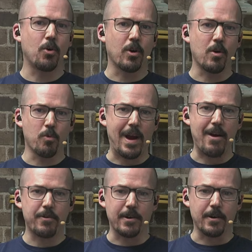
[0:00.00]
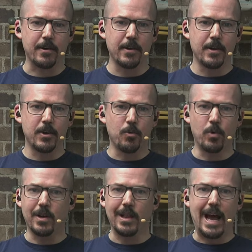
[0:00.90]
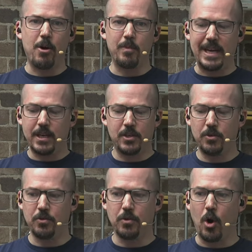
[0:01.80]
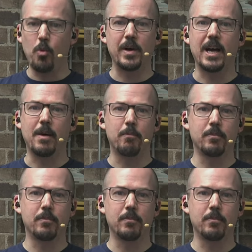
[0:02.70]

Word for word: or a router would allow me to open up,